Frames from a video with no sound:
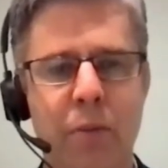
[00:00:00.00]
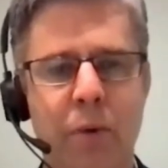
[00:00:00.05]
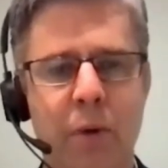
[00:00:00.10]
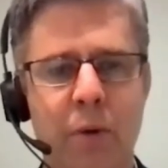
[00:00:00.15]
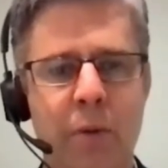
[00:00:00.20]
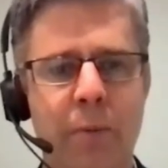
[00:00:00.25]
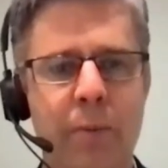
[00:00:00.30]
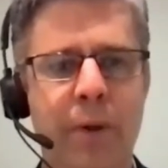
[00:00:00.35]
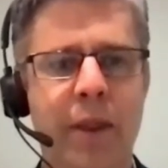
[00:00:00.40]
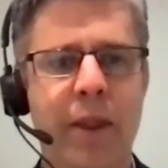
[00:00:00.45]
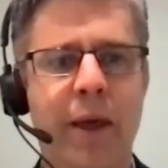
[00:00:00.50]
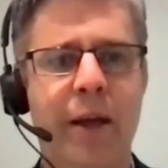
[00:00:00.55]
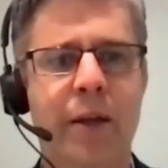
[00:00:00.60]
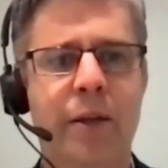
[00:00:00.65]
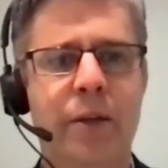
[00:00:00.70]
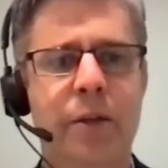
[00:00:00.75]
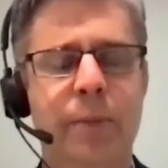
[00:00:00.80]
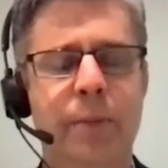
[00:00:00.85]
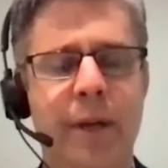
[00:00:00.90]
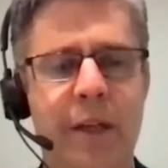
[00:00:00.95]
What would be that
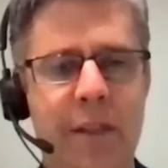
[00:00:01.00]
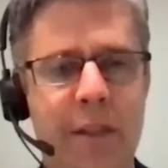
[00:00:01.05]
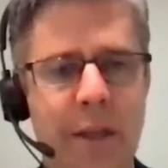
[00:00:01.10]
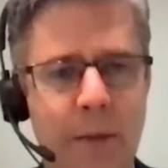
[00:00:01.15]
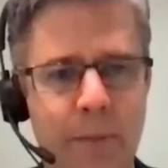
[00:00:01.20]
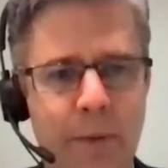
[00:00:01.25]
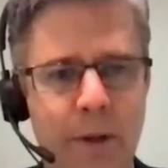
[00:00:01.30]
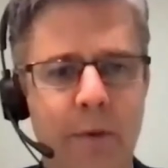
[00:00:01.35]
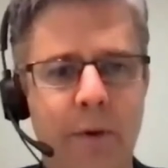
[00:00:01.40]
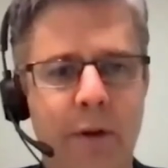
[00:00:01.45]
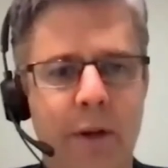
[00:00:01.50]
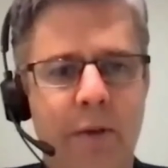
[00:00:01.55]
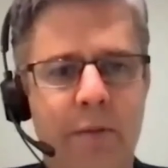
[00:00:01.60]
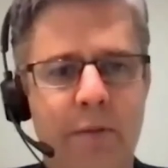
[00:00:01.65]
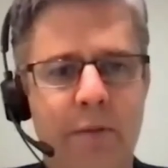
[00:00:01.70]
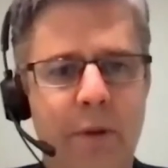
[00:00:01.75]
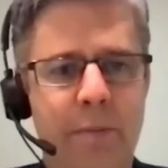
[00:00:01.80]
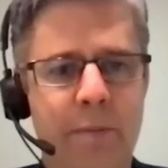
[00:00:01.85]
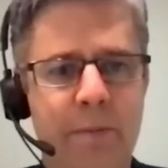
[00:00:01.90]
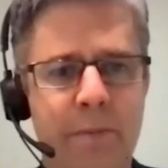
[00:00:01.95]
two minute tip you would
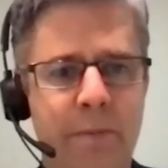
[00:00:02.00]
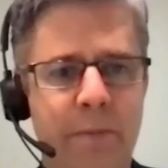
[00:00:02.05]
give them?